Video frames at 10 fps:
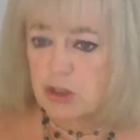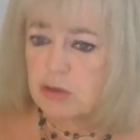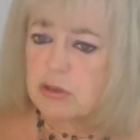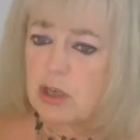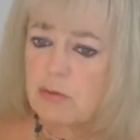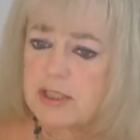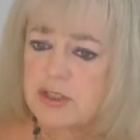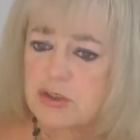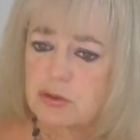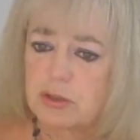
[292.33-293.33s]
Do you know
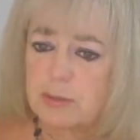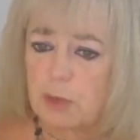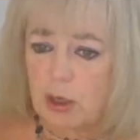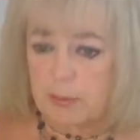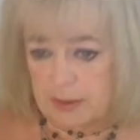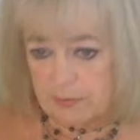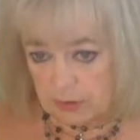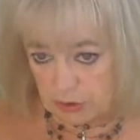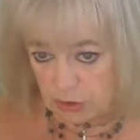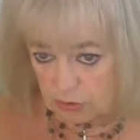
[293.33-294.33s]
this story, Barbie,
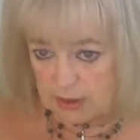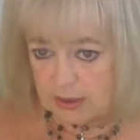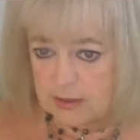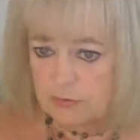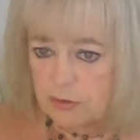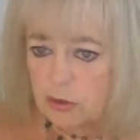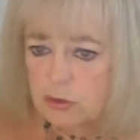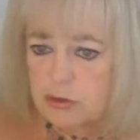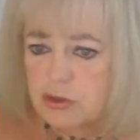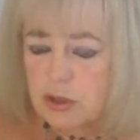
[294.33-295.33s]
because you're in a different
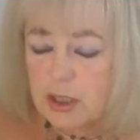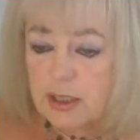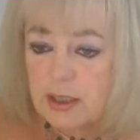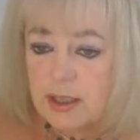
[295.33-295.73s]
country?